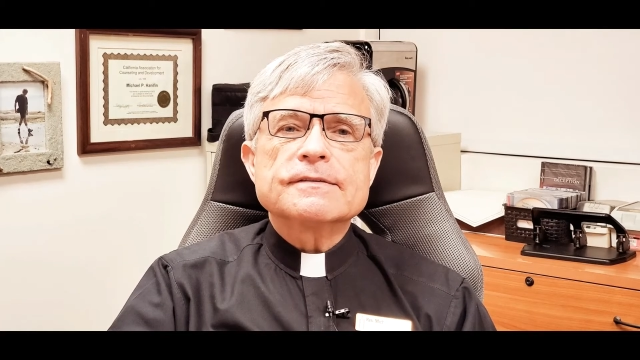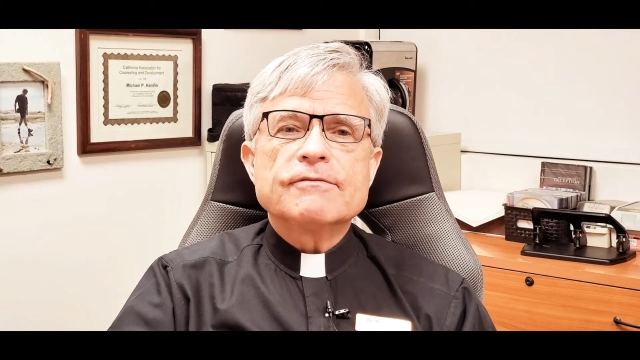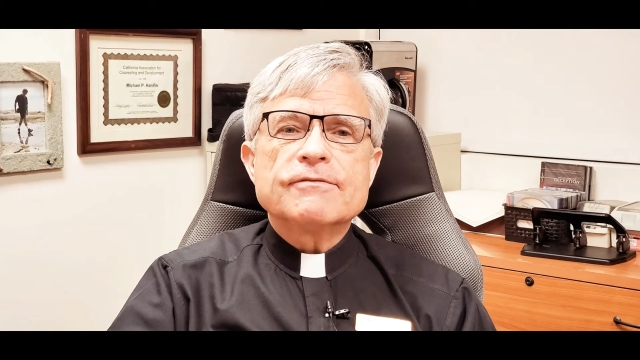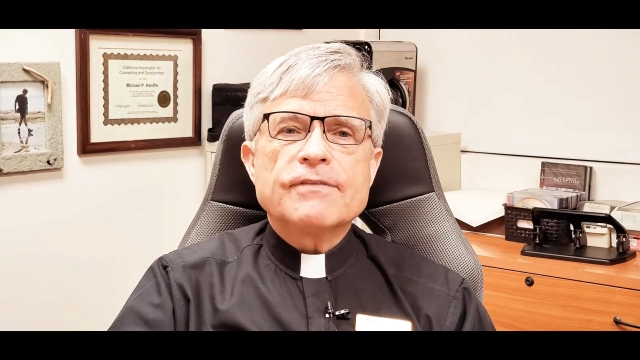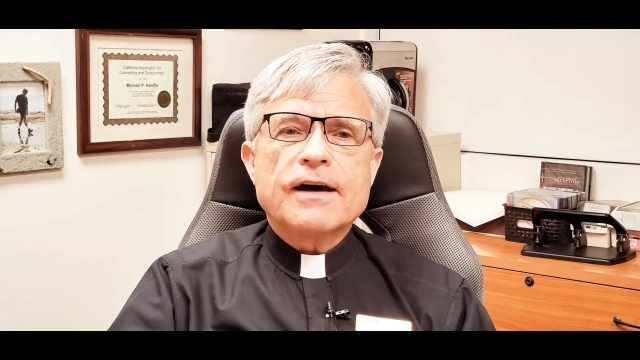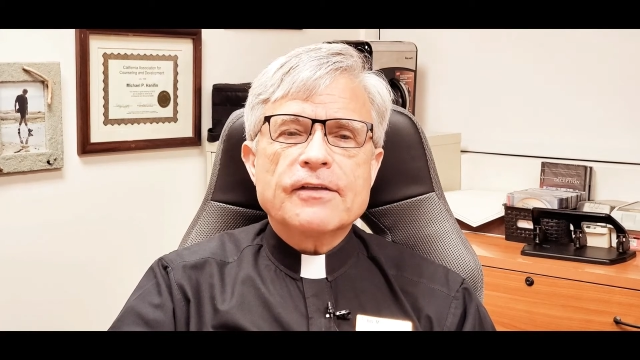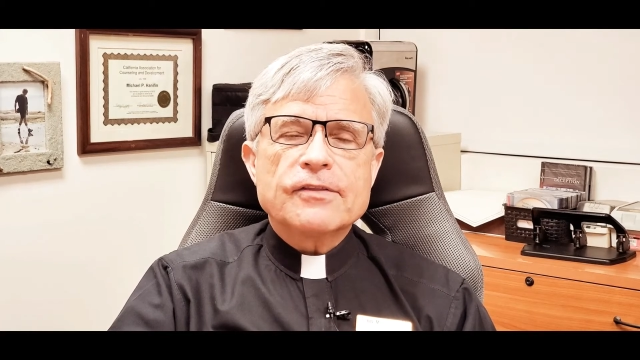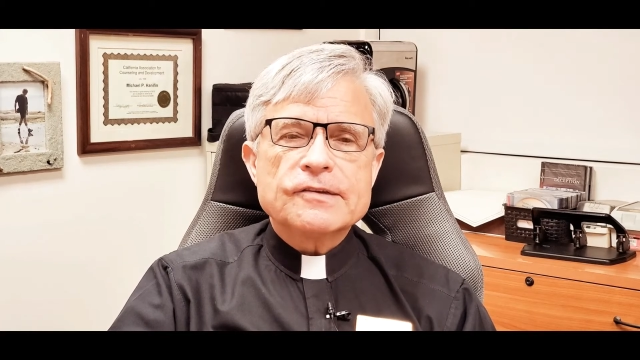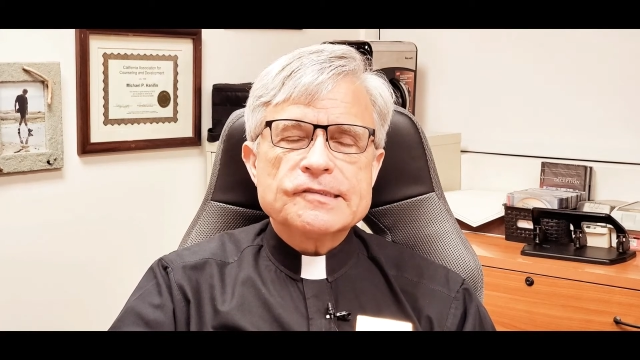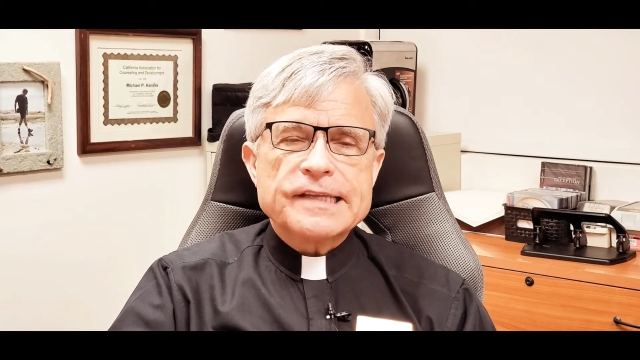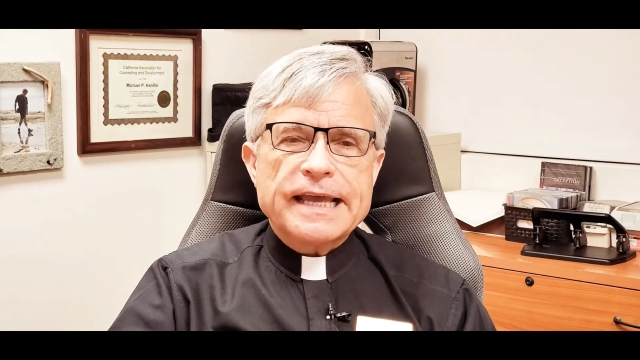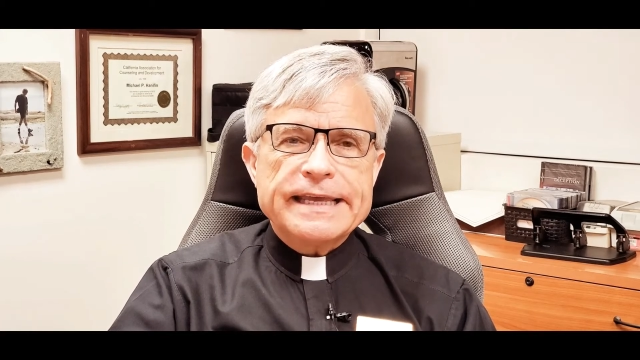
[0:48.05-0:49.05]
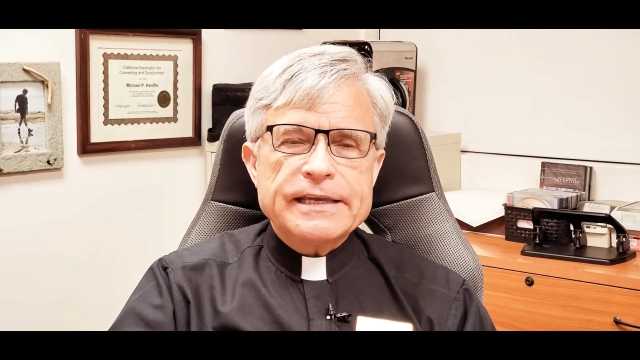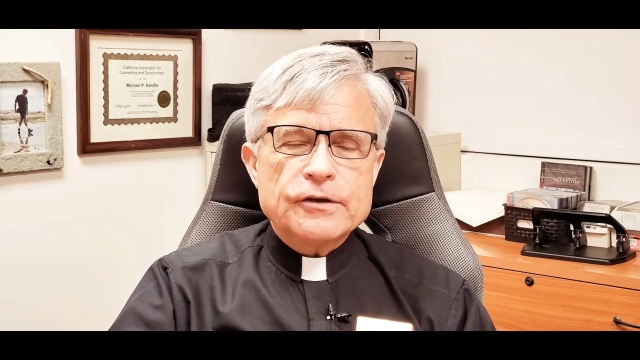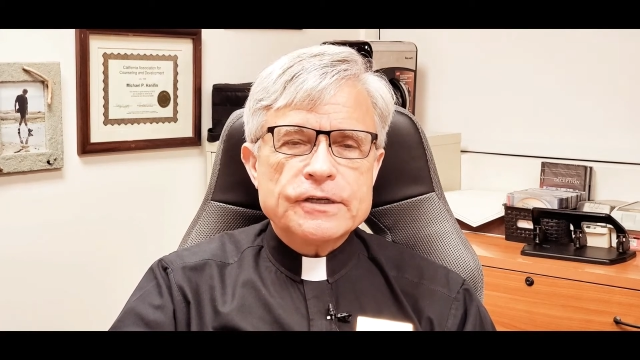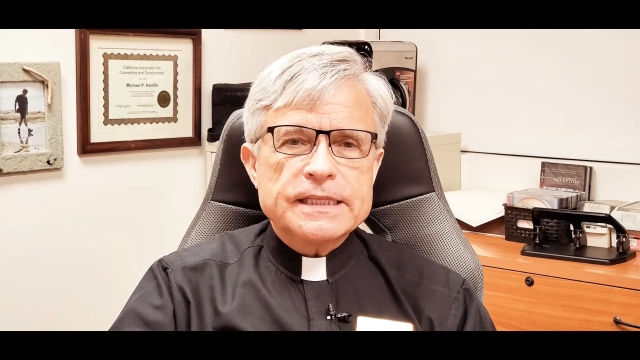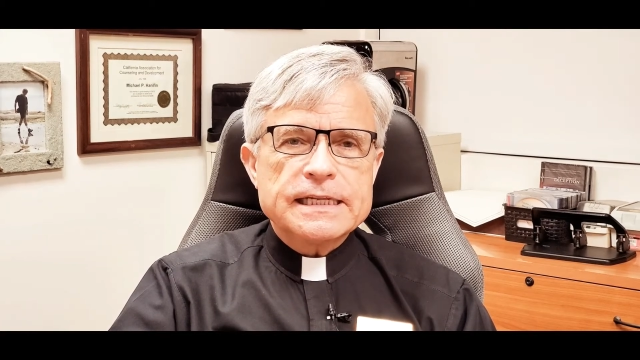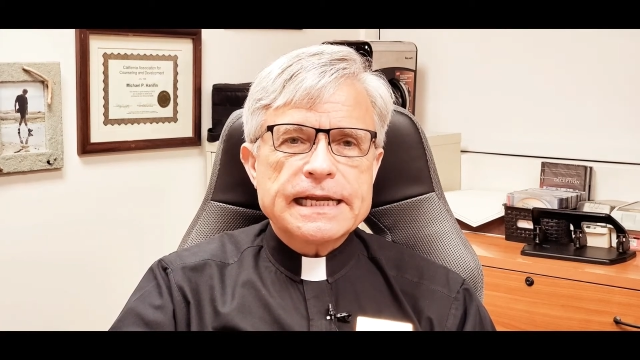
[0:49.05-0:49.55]
Father's Day here in the
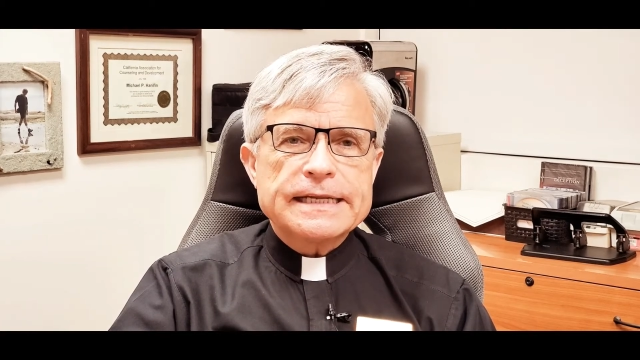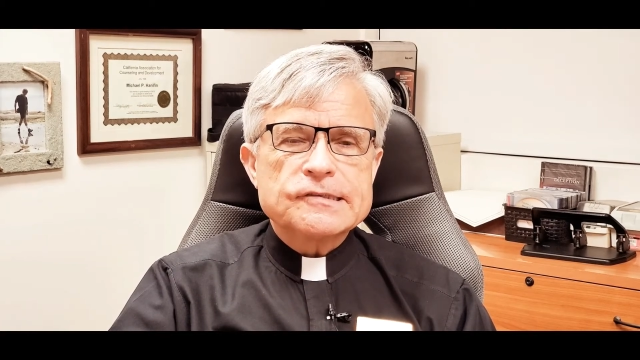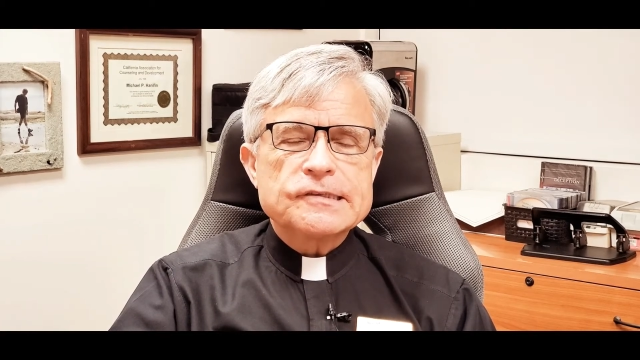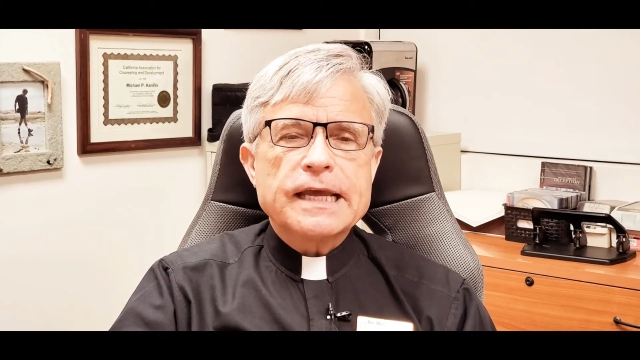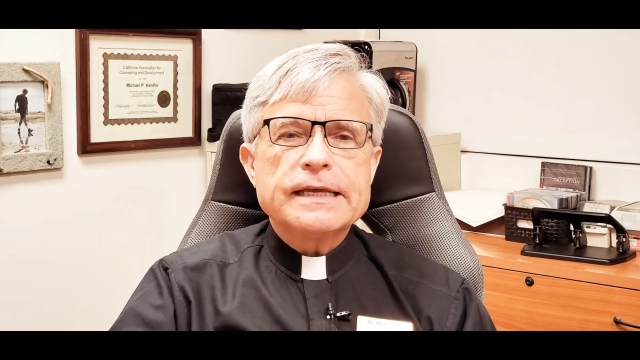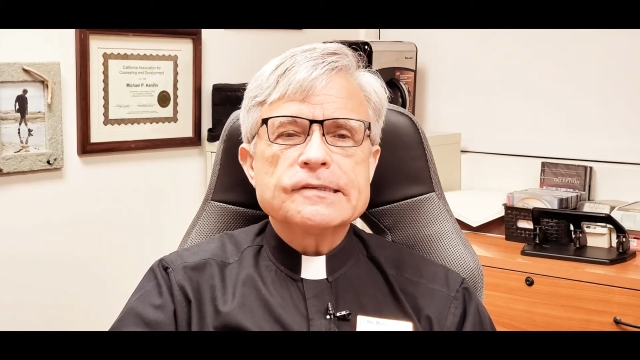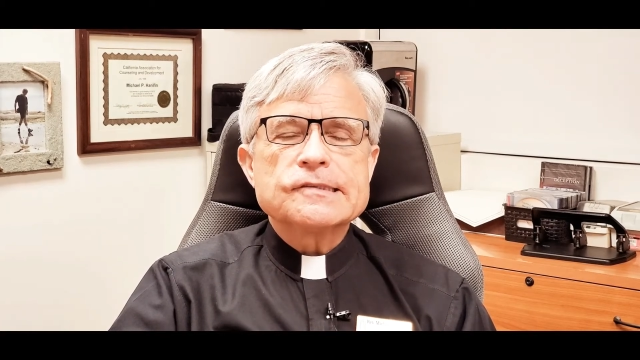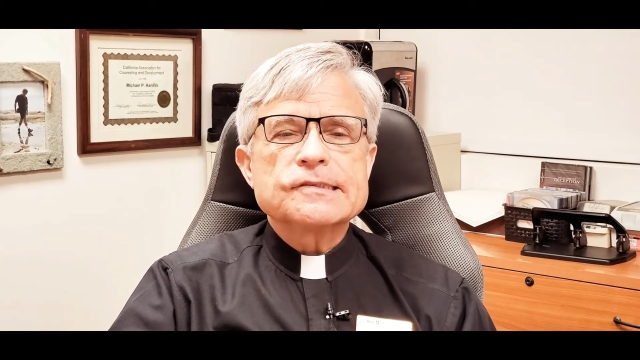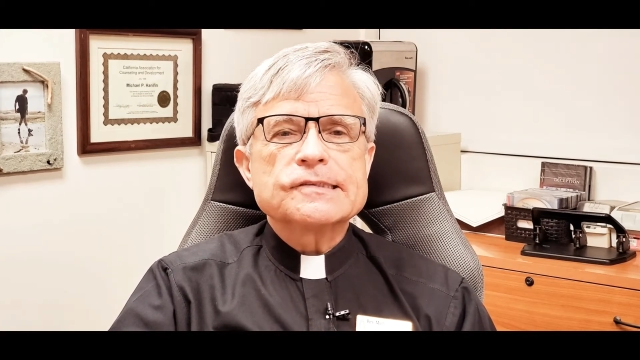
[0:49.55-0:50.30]
United States,